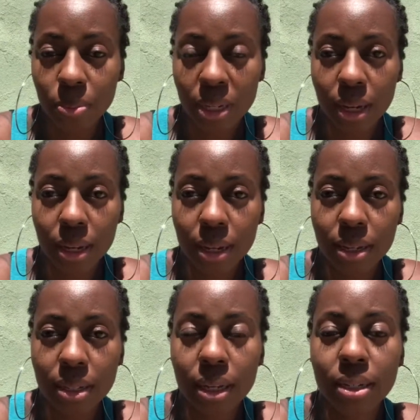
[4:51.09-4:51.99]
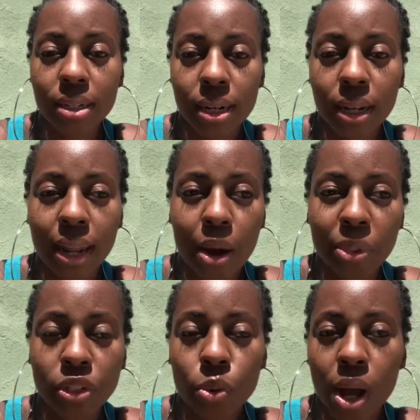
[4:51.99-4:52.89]
because it did allow
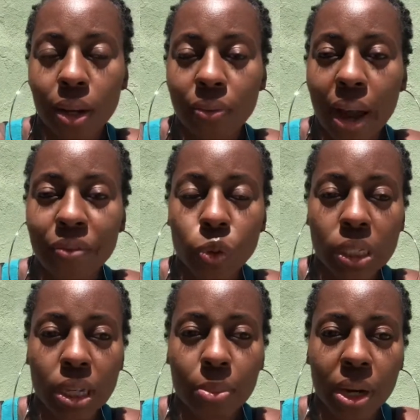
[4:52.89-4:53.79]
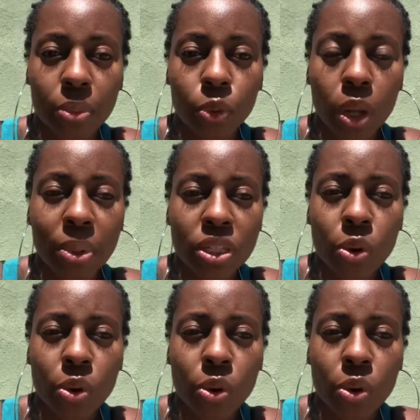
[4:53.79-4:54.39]
me to qualify for some unemployment.